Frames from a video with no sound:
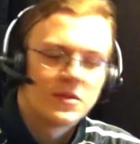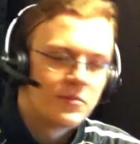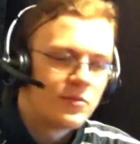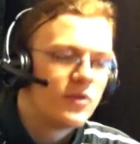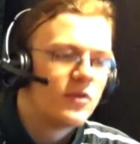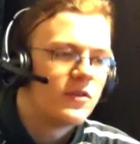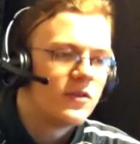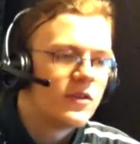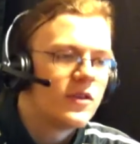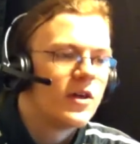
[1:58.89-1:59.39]

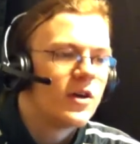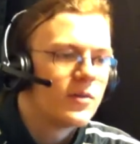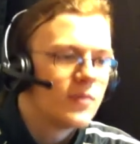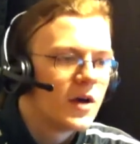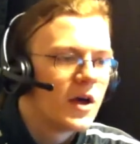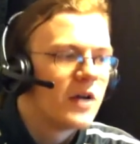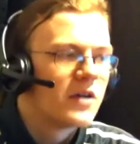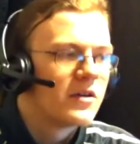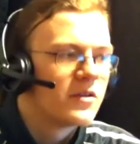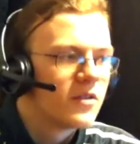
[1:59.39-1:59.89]
put them
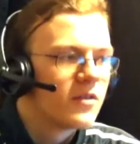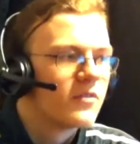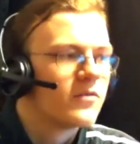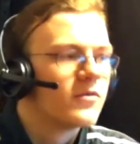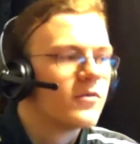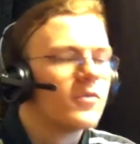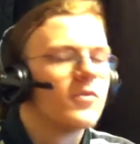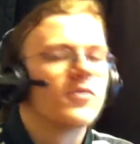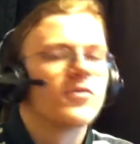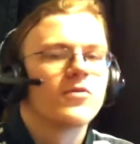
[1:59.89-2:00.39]
at the
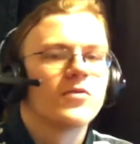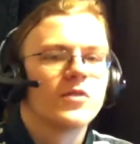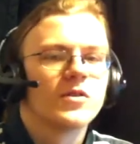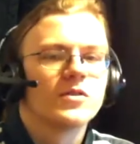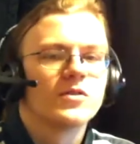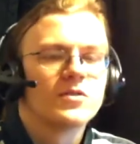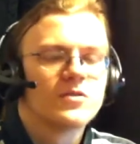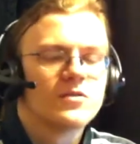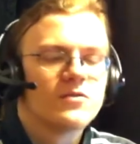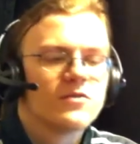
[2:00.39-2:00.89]

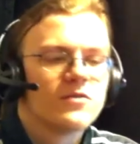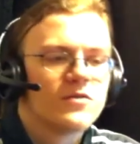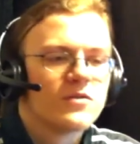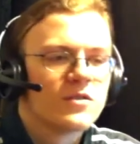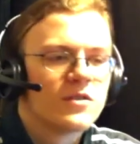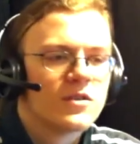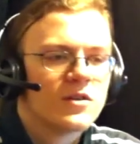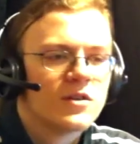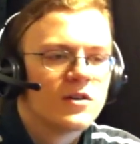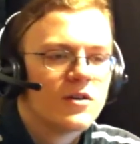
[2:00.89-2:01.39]
forefront of
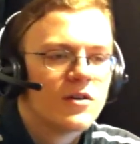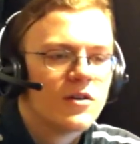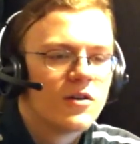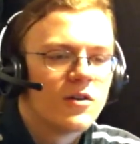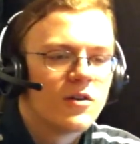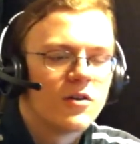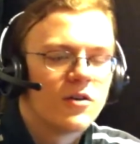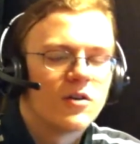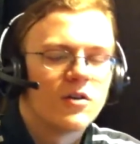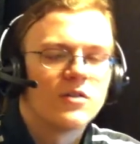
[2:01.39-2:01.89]

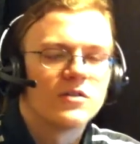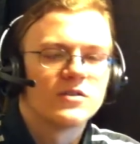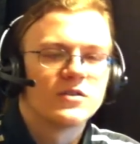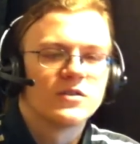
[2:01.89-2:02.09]
all